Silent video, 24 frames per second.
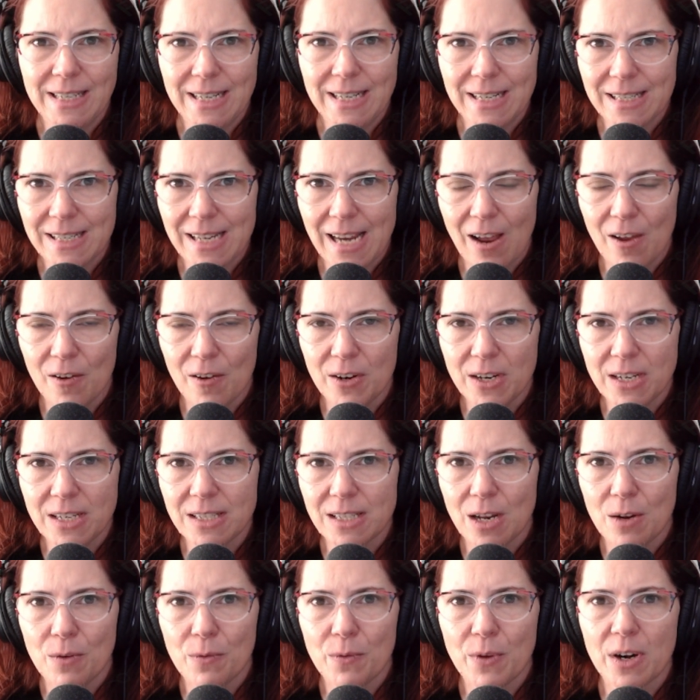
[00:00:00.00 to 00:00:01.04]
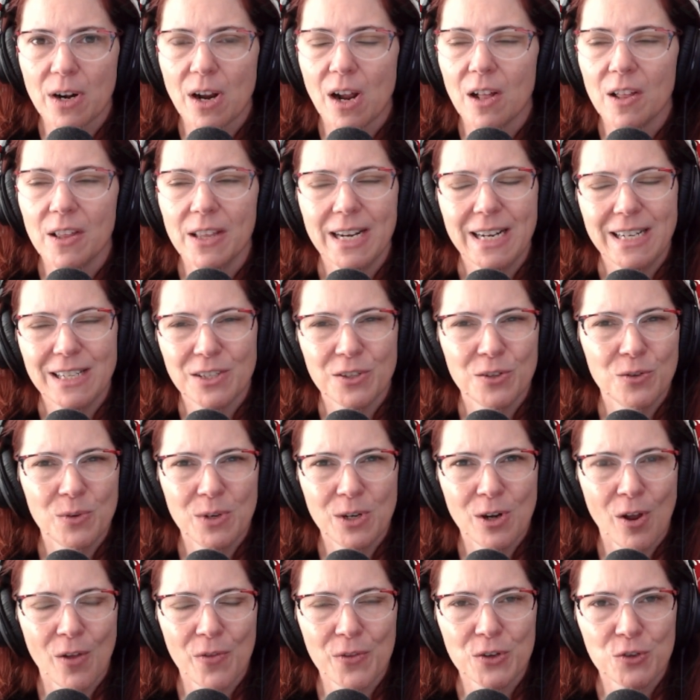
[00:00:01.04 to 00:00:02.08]
discounting stuff on holidays and
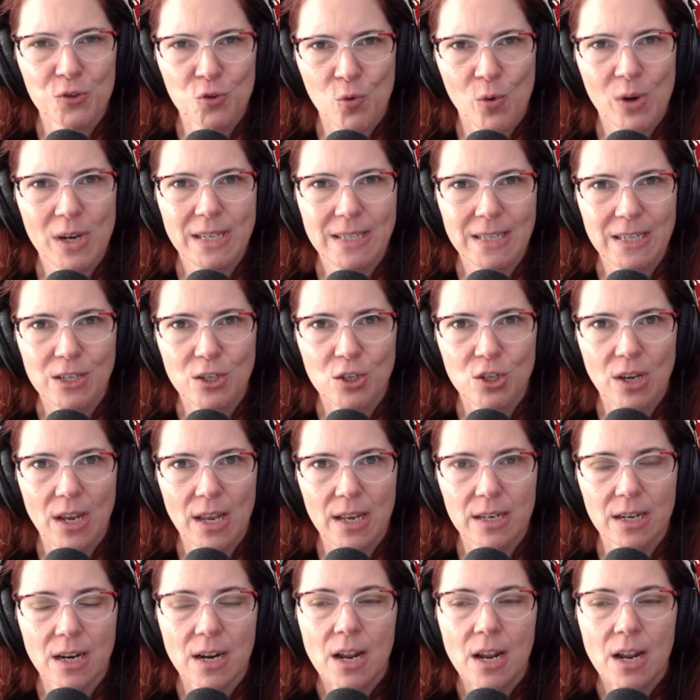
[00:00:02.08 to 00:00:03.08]
doing all this crazy shit.